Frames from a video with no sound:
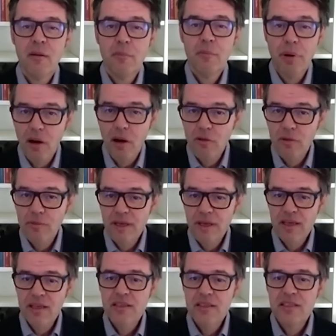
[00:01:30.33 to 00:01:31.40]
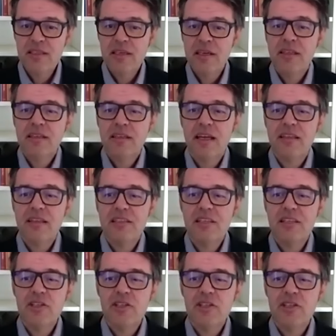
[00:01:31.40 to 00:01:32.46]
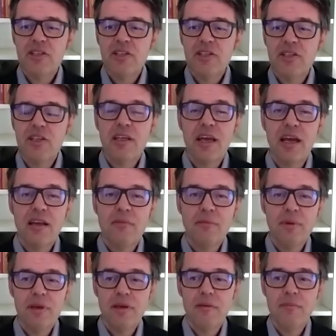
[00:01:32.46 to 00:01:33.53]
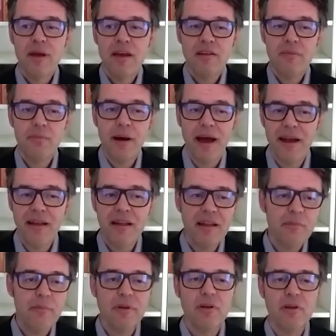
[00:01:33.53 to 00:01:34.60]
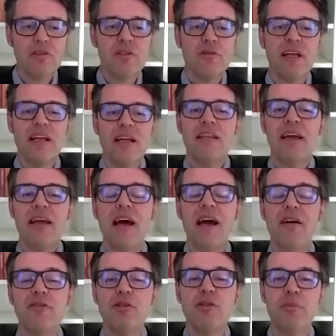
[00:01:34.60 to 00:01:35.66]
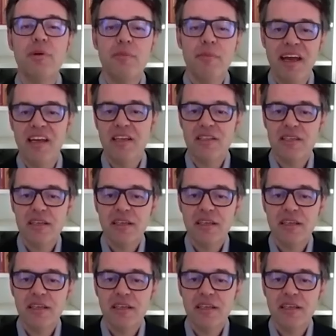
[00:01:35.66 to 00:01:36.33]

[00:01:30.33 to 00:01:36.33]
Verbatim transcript: Power means that decision can be made blindly, but also that they have to be made.